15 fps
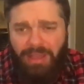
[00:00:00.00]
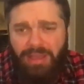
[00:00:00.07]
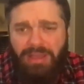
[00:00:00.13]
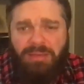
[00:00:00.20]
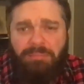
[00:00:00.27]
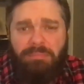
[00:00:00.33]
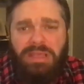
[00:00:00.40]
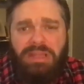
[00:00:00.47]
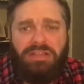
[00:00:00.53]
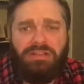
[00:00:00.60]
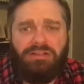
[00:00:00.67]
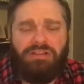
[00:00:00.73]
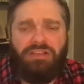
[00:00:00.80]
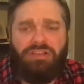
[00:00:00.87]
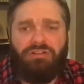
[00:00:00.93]

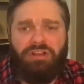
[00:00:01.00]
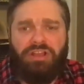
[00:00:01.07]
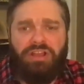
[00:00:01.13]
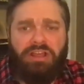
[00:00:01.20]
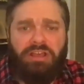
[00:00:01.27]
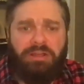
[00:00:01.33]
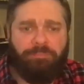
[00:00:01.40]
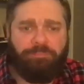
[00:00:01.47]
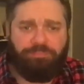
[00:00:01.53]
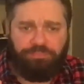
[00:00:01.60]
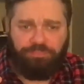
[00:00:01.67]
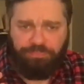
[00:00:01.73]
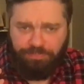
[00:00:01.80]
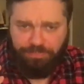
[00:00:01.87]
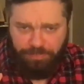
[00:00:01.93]
Immediately you're getting
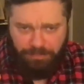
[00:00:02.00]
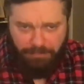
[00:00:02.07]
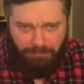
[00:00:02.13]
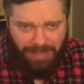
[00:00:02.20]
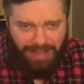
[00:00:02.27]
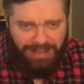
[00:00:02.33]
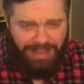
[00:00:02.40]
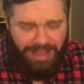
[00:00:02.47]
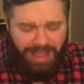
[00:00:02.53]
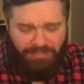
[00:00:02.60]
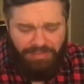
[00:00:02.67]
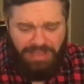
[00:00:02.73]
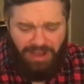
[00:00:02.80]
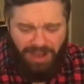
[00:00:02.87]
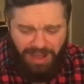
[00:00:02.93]
a
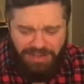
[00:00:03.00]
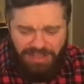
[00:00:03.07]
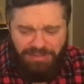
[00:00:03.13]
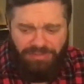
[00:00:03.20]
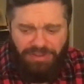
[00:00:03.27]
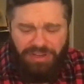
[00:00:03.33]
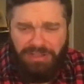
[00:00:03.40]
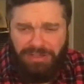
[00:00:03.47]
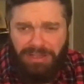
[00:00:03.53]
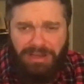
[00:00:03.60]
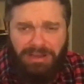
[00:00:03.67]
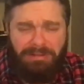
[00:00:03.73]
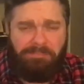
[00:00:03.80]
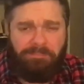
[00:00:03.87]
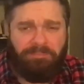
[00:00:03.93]
heavy honey
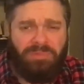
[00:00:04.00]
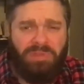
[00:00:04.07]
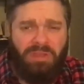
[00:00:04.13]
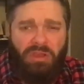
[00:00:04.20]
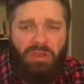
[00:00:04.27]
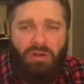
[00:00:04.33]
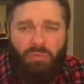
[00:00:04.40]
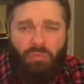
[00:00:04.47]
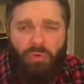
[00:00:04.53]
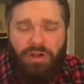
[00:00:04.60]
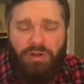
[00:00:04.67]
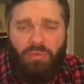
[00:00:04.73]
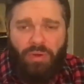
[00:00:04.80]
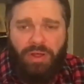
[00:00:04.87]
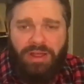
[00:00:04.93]
vanilla right
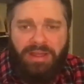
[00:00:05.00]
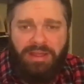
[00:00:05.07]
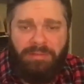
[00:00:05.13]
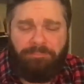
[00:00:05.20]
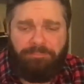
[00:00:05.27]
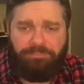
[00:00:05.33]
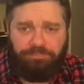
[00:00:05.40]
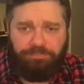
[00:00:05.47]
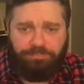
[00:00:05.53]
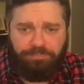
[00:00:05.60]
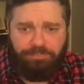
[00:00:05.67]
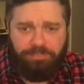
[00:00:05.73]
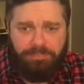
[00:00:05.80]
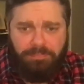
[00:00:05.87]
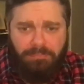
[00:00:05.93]
away
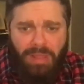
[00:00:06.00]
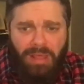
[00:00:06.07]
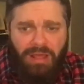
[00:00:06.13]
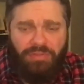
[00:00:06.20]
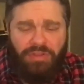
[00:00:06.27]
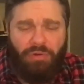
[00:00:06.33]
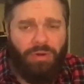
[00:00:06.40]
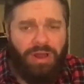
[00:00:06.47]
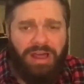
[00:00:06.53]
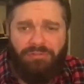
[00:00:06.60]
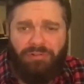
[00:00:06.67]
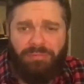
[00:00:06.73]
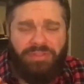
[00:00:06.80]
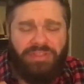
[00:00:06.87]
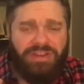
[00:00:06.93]
on the
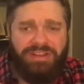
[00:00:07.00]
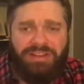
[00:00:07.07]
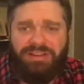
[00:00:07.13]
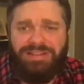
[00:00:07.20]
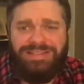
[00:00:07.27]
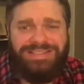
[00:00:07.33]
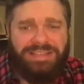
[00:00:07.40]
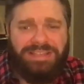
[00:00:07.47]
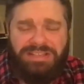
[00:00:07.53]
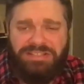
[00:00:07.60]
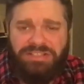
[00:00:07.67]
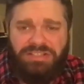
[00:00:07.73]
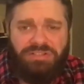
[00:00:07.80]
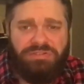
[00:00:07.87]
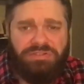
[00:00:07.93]
arrival, but then it
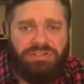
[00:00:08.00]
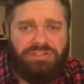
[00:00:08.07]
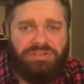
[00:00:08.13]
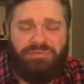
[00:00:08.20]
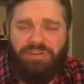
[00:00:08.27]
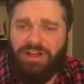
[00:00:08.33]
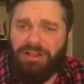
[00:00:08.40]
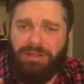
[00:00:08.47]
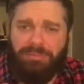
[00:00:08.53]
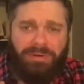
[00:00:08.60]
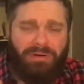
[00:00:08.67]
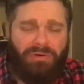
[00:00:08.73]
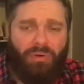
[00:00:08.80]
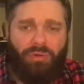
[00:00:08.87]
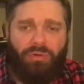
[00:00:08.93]
continues to develop. A
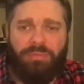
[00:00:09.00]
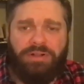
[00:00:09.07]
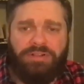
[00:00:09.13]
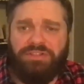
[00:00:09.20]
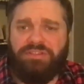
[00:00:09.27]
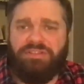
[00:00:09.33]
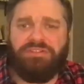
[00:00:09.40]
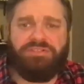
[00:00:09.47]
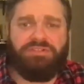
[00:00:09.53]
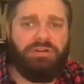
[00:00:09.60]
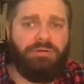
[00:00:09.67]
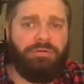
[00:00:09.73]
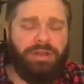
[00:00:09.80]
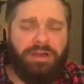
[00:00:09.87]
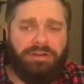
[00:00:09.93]
whole bunch of things are
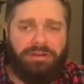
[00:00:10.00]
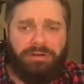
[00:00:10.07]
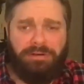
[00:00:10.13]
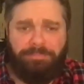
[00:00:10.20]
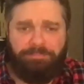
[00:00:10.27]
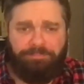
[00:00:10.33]
going on here.